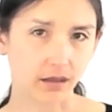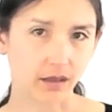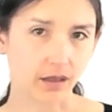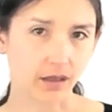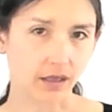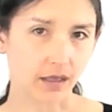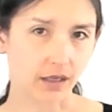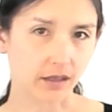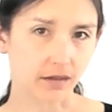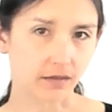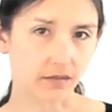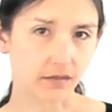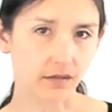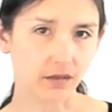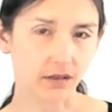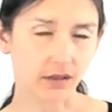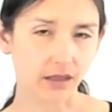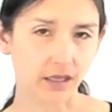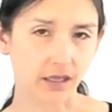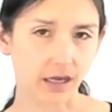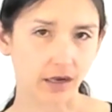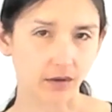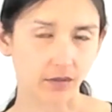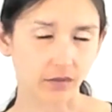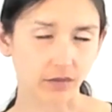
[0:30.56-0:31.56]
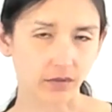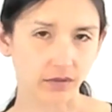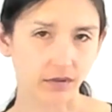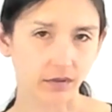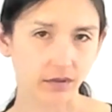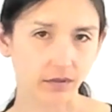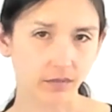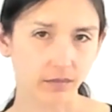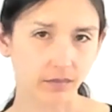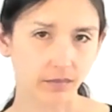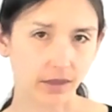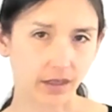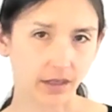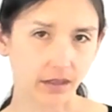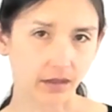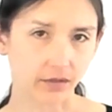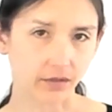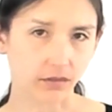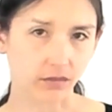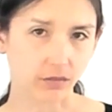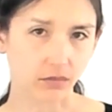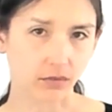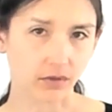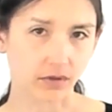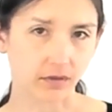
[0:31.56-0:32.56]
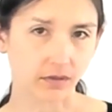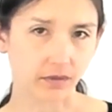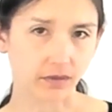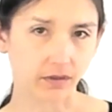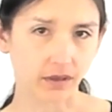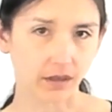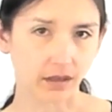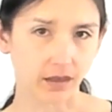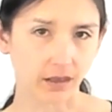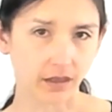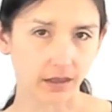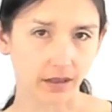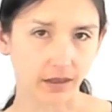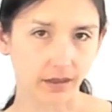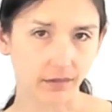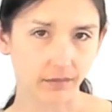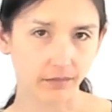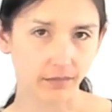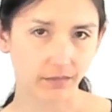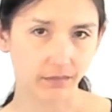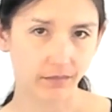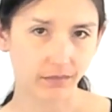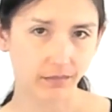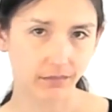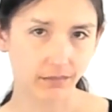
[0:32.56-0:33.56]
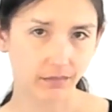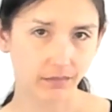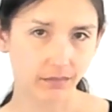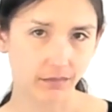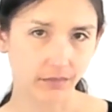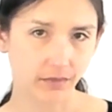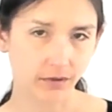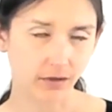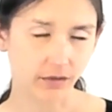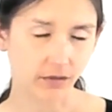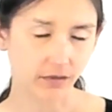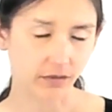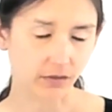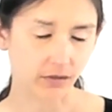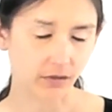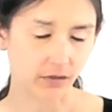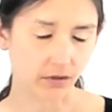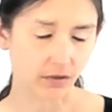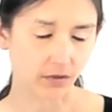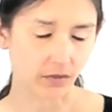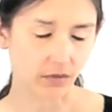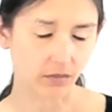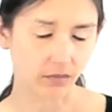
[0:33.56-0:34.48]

as clouds pass through the sky. So